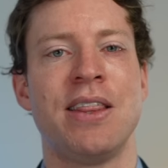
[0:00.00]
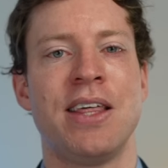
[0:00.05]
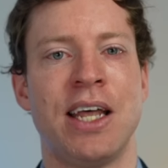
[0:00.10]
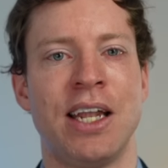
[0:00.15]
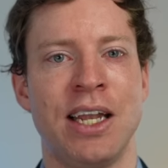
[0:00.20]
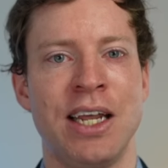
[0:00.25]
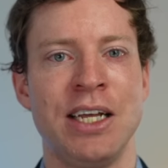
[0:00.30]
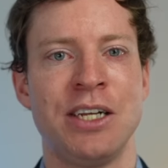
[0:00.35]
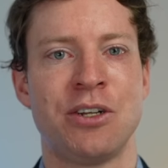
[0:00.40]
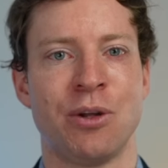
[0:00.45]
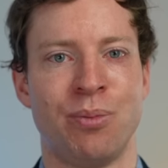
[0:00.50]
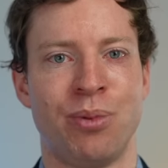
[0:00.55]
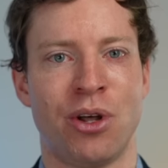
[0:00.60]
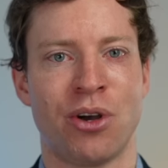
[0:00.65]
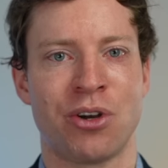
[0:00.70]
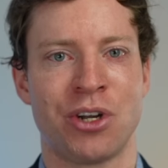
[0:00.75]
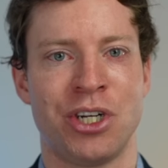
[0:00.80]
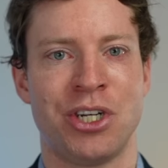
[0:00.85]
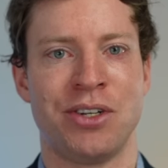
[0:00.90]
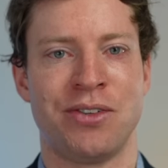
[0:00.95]
that lead to
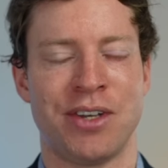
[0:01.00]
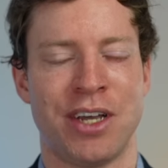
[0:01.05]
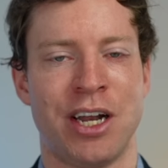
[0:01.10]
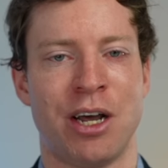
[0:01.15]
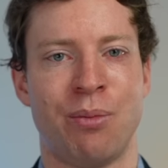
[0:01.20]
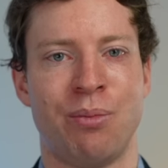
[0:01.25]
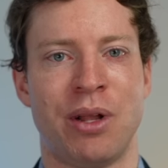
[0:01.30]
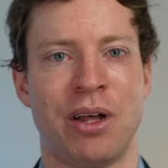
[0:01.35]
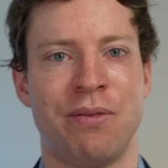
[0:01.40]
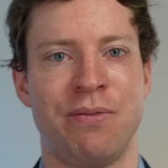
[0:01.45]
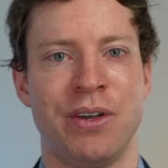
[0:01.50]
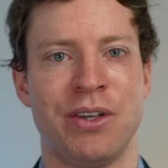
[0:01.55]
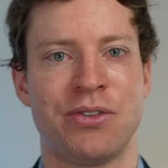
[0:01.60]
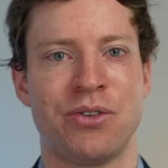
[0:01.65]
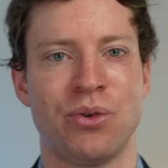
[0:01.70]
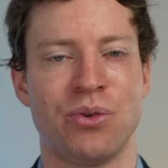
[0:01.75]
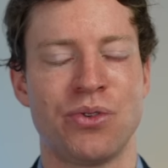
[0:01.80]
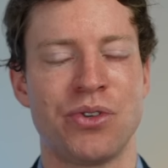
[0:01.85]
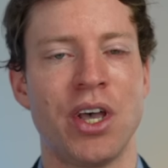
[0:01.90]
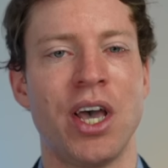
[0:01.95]
blockages in our blood
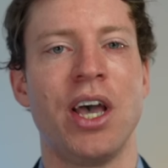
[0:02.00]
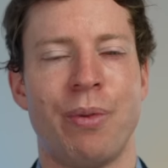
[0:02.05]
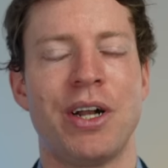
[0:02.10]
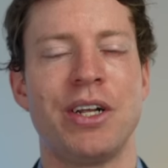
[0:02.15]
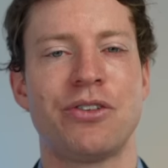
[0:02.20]
vessels.